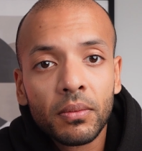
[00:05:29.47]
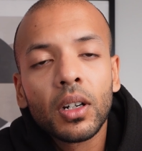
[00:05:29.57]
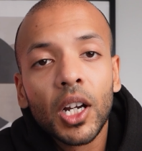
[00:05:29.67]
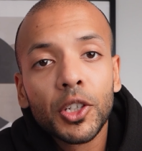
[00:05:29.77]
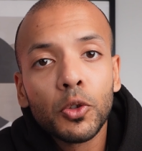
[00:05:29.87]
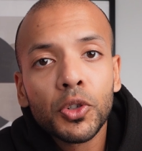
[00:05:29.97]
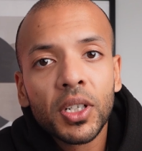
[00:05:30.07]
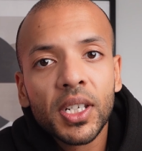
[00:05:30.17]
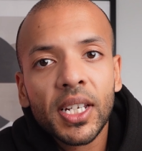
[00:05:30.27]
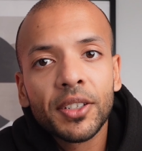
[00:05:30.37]
I
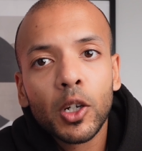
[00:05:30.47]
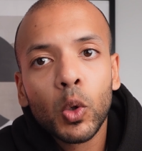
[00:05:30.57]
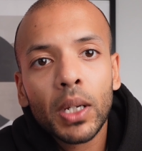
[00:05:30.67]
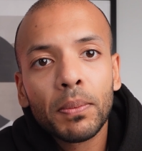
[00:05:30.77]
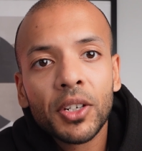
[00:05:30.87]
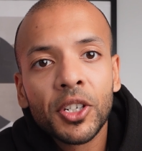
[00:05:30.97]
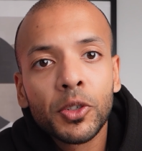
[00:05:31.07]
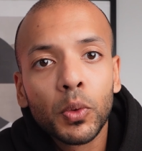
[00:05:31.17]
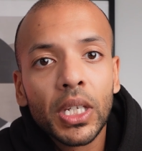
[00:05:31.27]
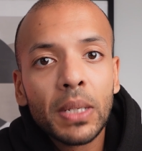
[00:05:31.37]
usually send a quick message
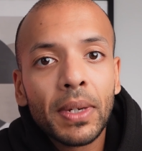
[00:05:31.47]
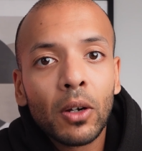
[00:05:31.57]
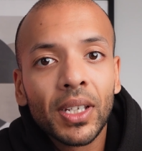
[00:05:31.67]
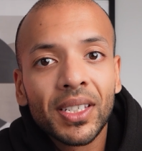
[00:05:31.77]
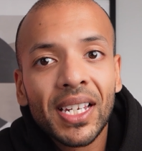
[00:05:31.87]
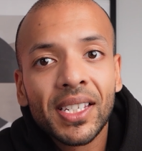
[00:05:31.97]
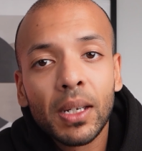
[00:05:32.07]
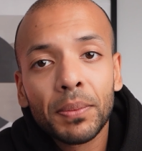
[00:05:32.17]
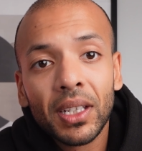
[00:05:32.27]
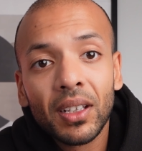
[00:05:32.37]
or email that says
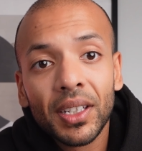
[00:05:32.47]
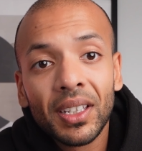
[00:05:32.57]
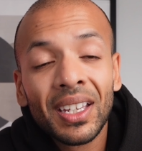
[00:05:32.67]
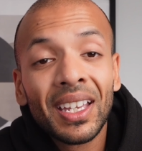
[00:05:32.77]
something like,